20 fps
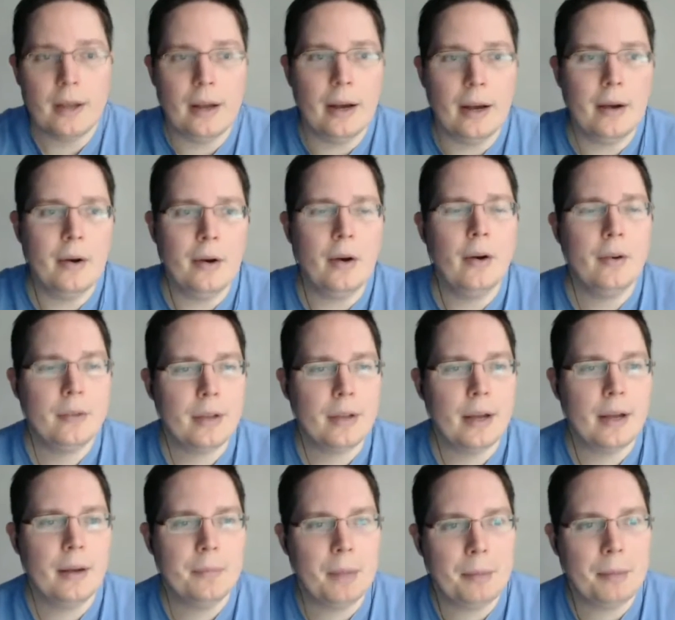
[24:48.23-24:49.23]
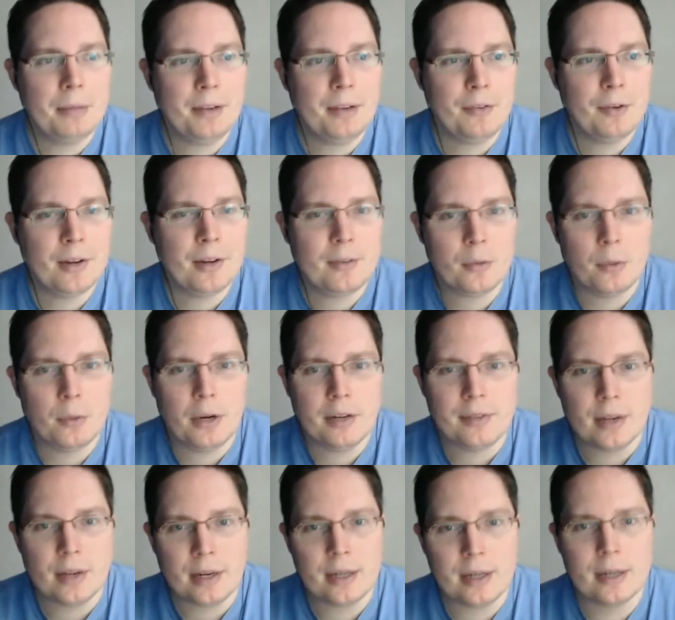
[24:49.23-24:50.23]
I, okay. I'm, I'm definitely gonna have to
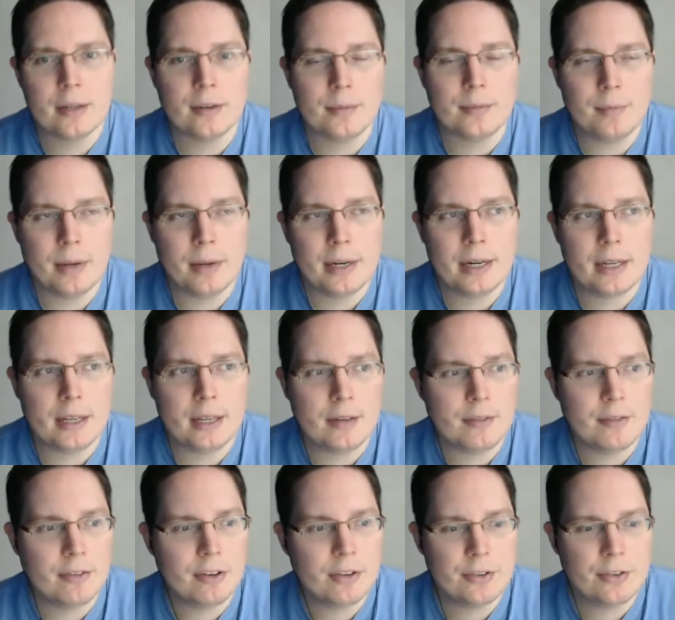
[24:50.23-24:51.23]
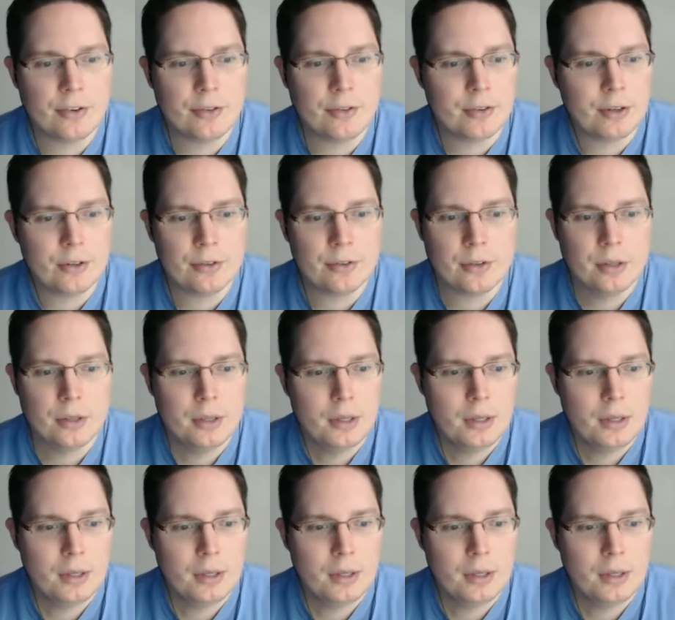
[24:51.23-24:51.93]
watch that. I gotta, I gotta get Freak Show finished.